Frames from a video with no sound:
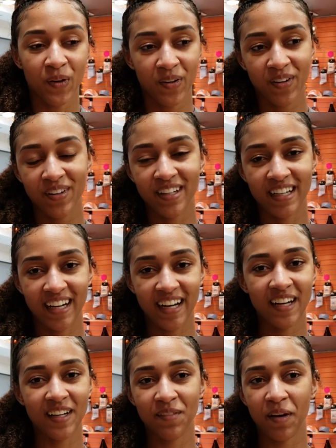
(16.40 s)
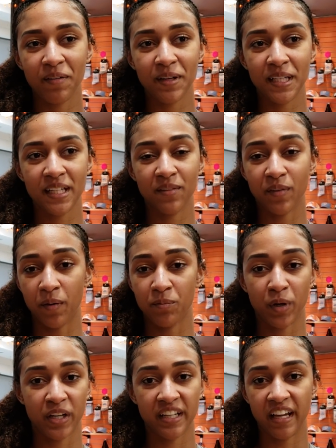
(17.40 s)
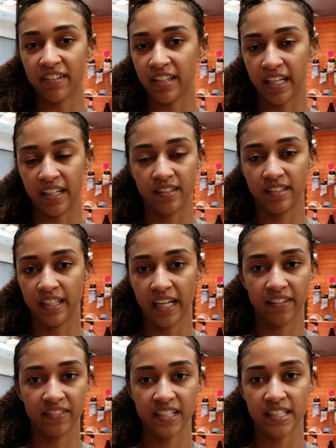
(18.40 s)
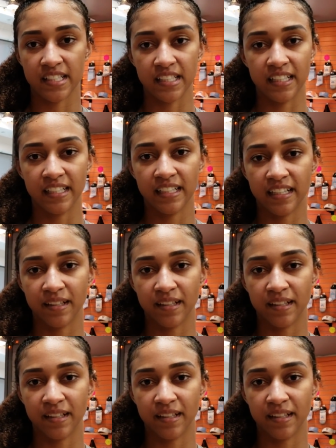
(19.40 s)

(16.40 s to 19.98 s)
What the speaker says: I'm working out now, obviously.